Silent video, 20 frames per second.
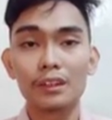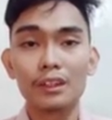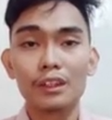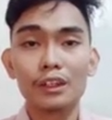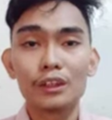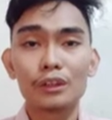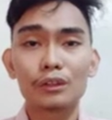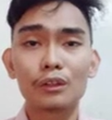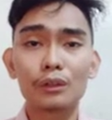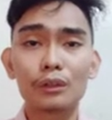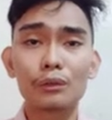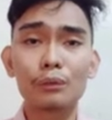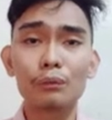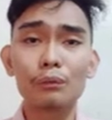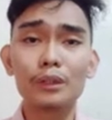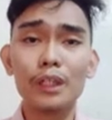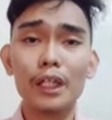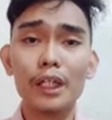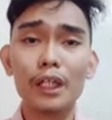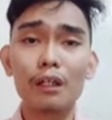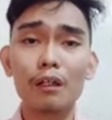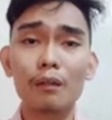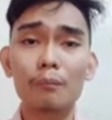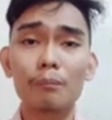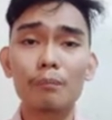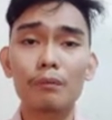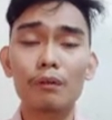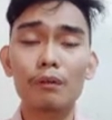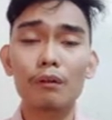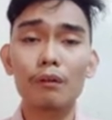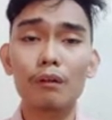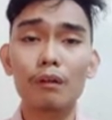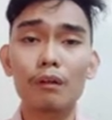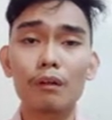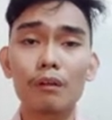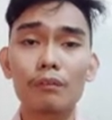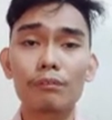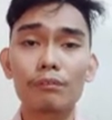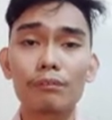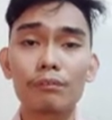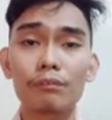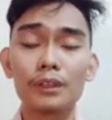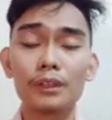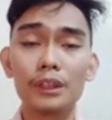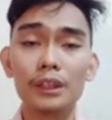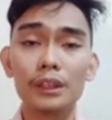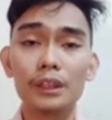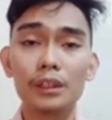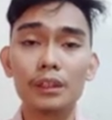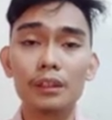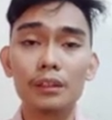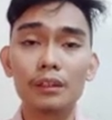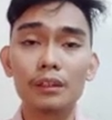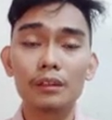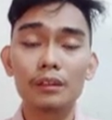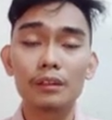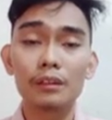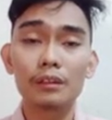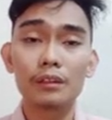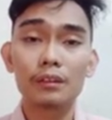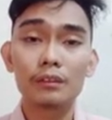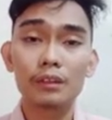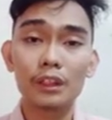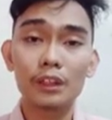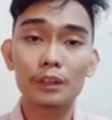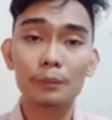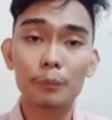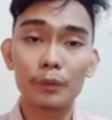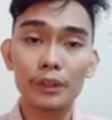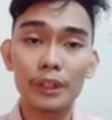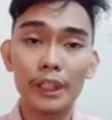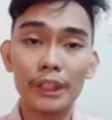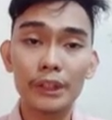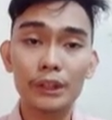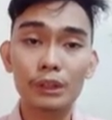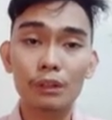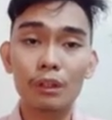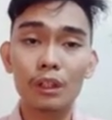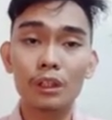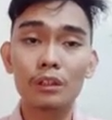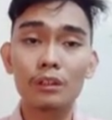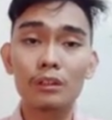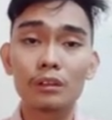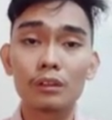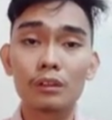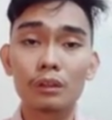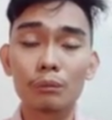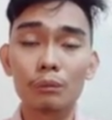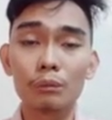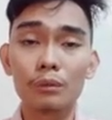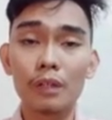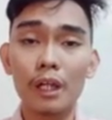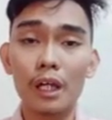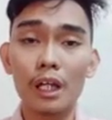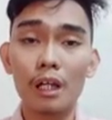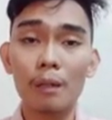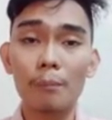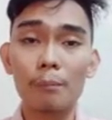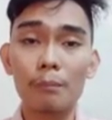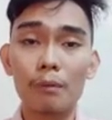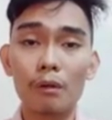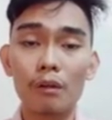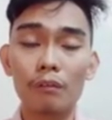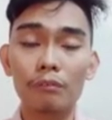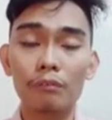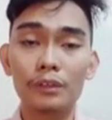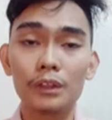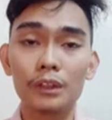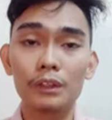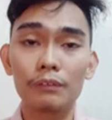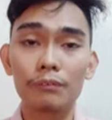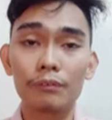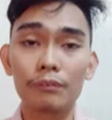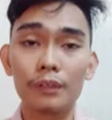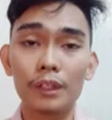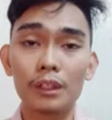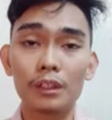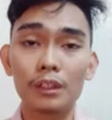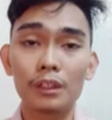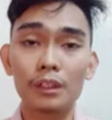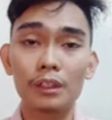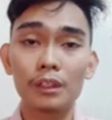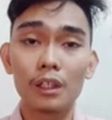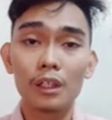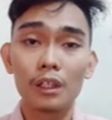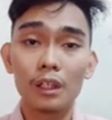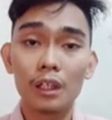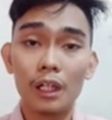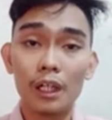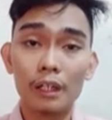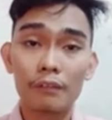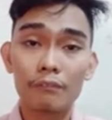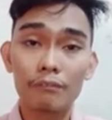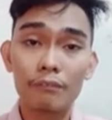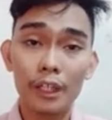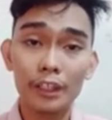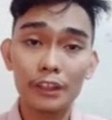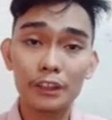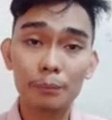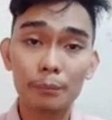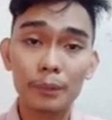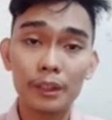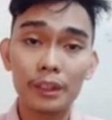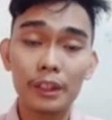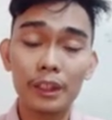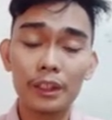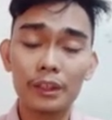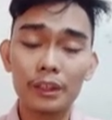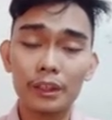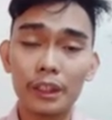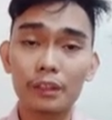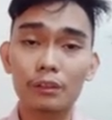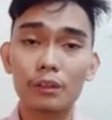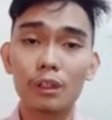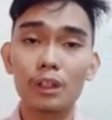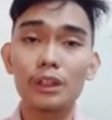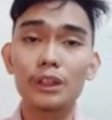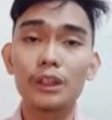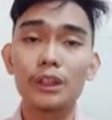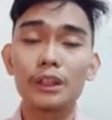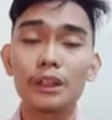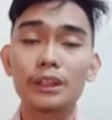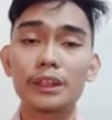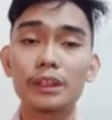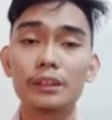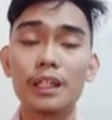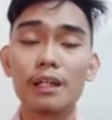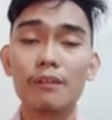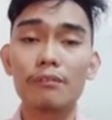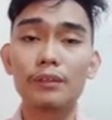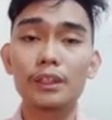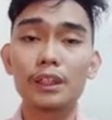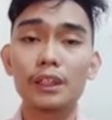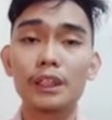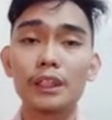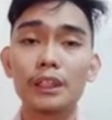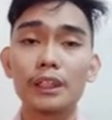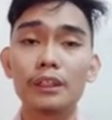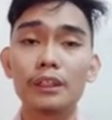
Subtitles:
So through the help of the transportation, through the help of the different advancement in the technologies, then definitely